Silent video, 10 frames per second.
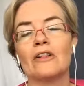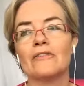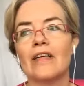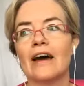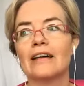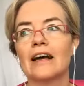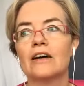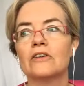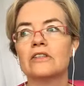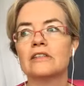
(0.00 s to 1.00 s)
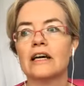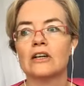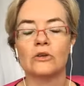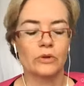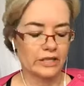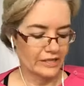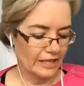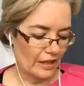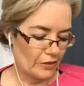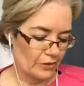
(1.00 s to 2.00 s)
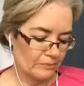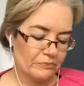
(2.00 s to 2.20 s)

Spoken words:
of that, how does that all work together?